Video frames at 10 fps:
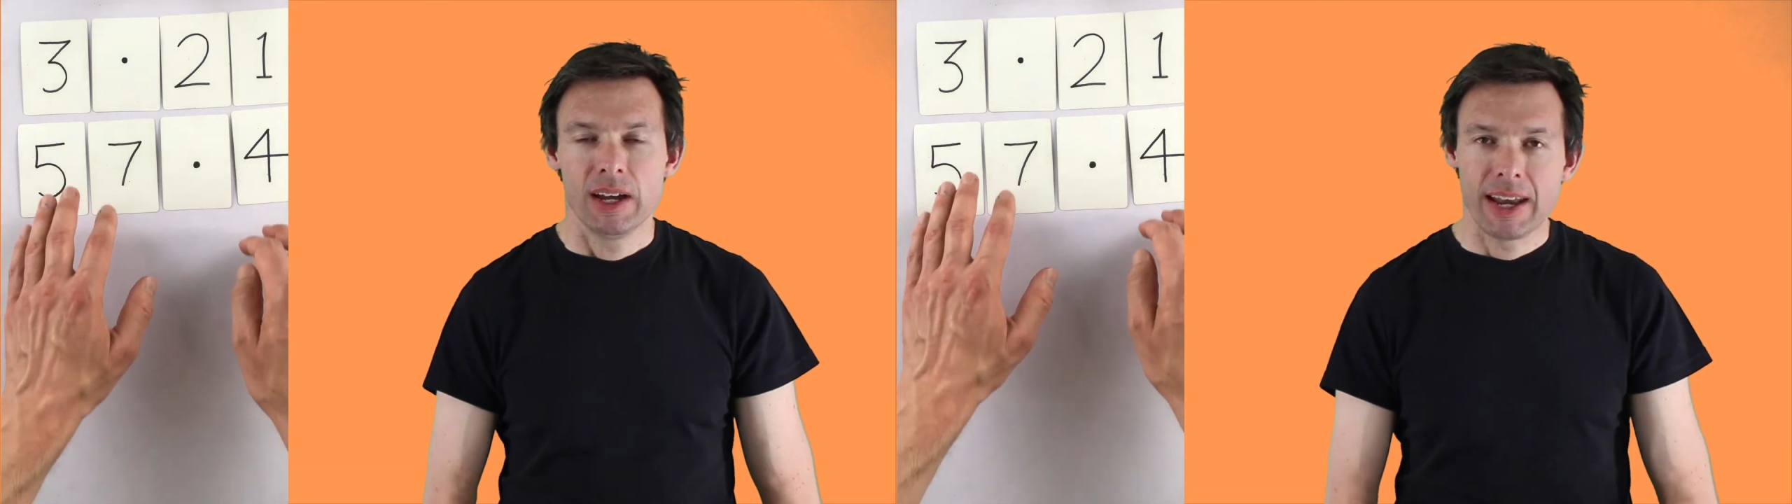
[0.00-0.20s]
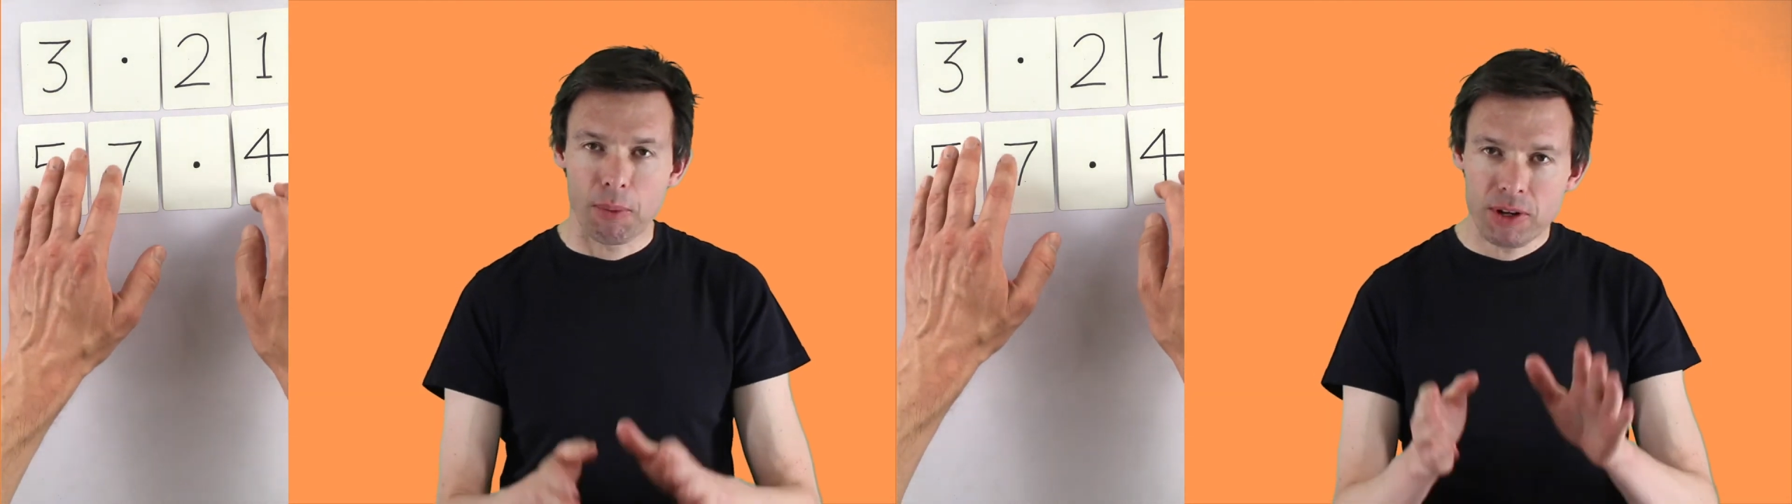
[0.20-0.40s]

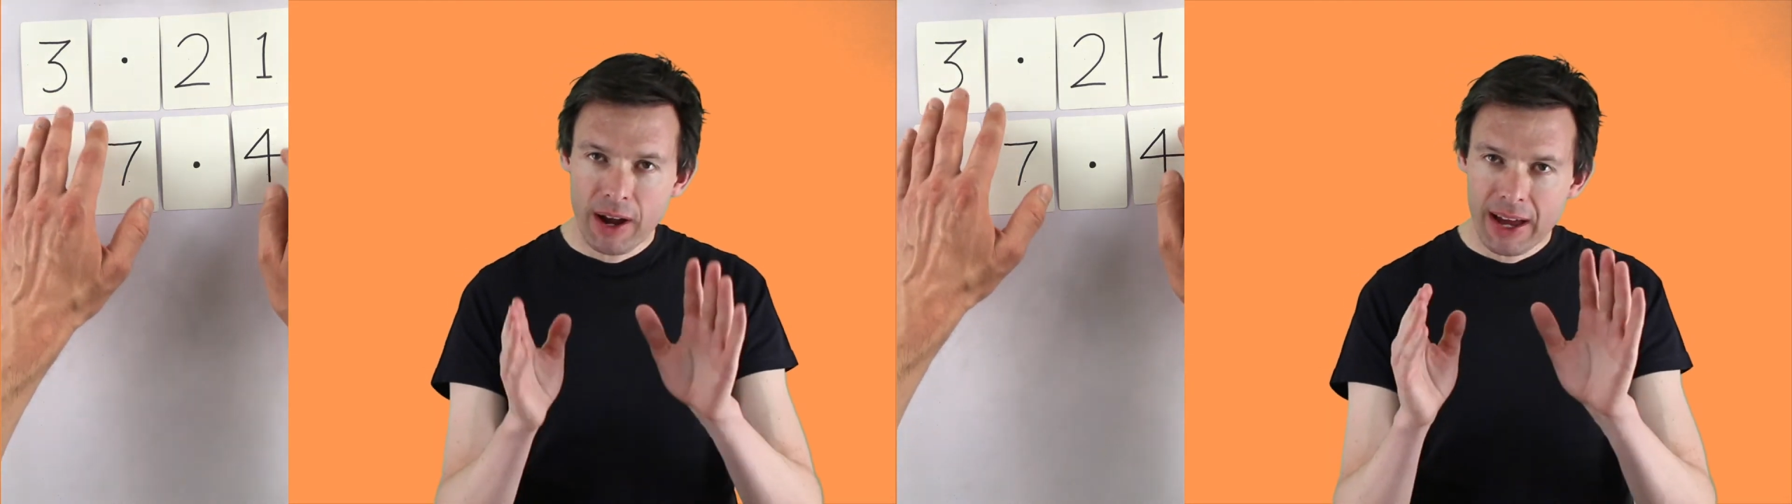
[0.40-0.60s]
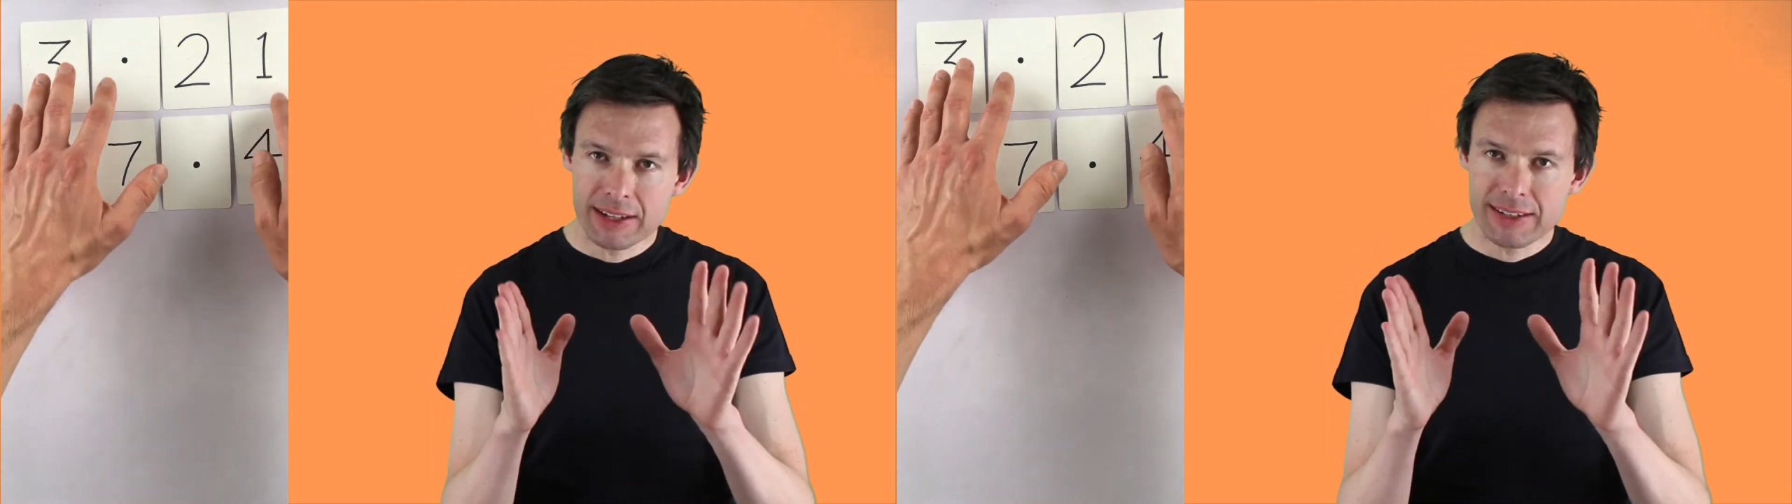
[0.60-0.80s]
Now, when you're
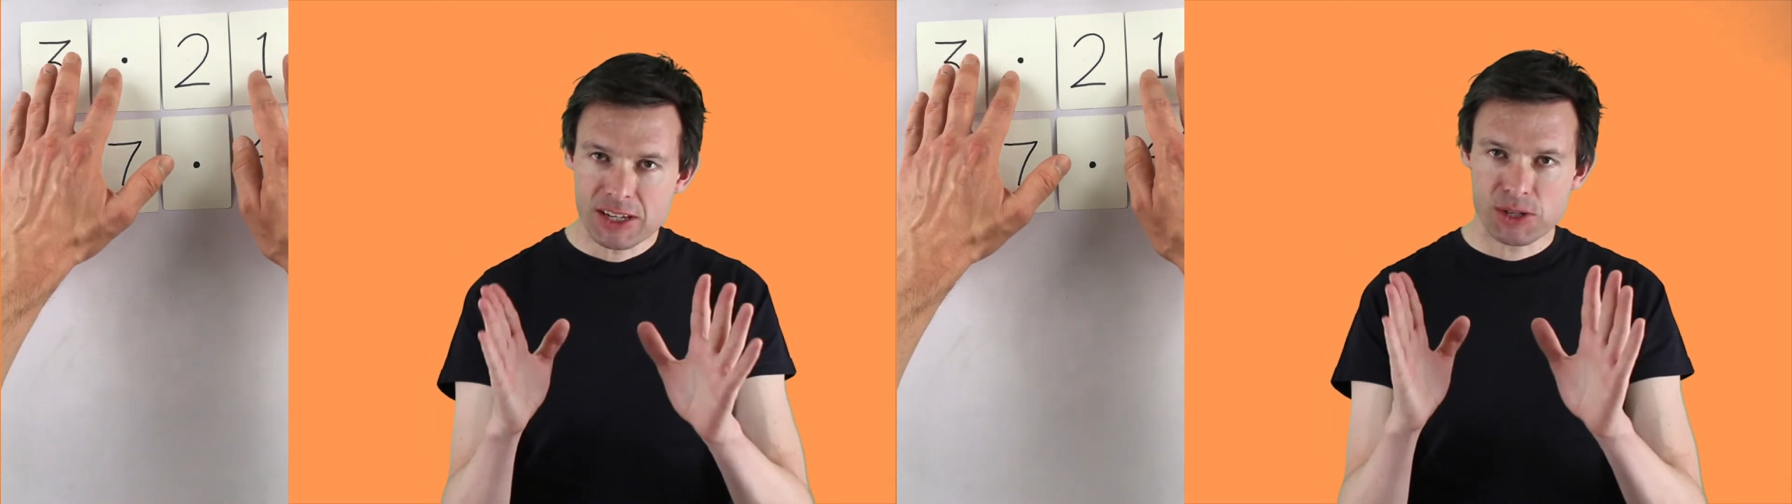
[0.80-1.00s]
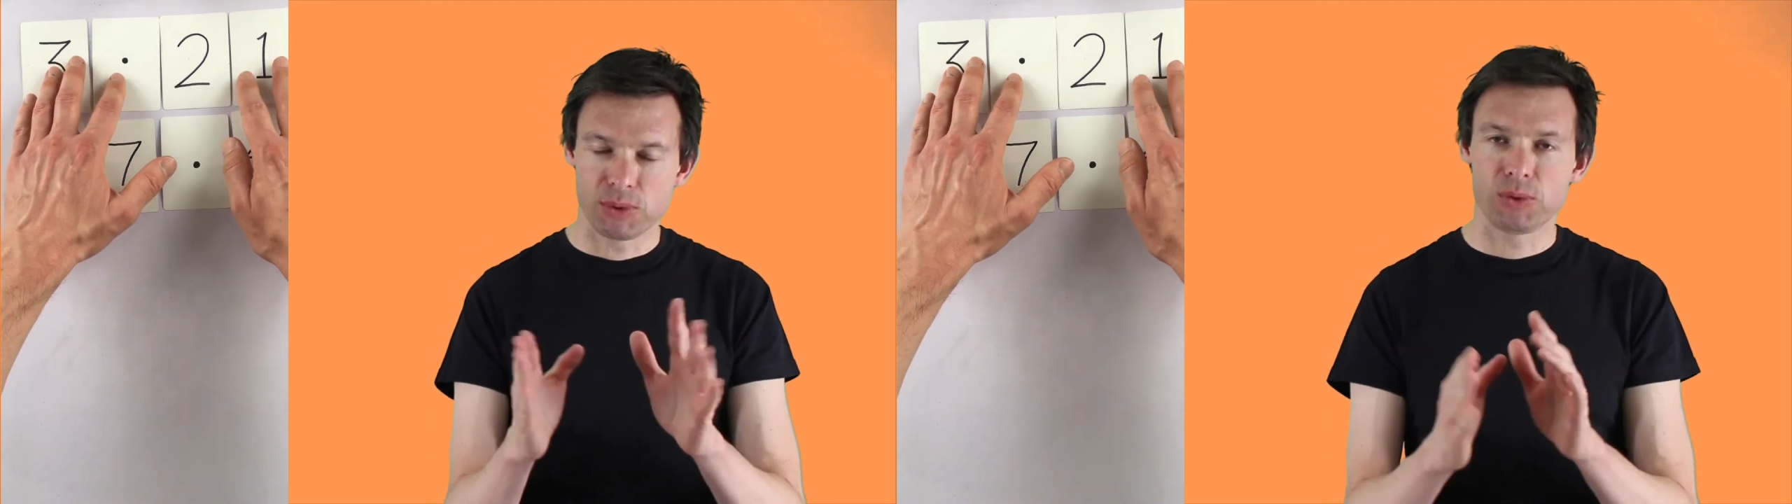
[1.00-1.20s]
adding
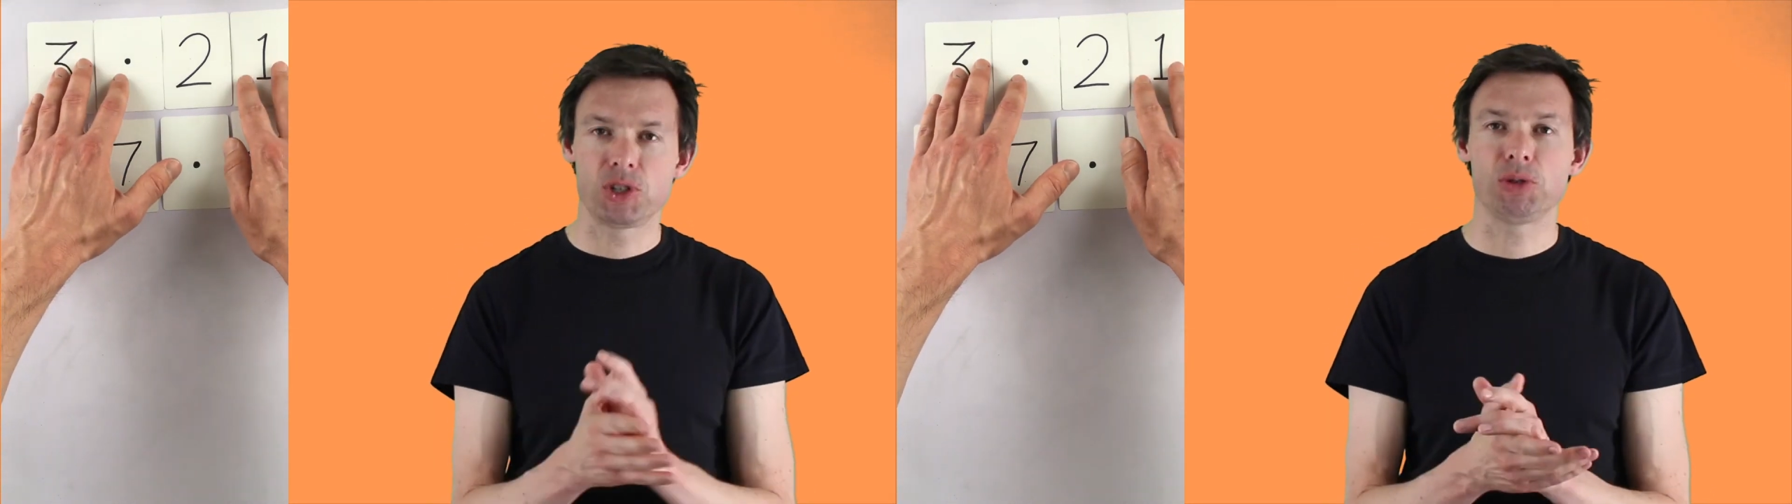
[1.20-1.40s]
decimals,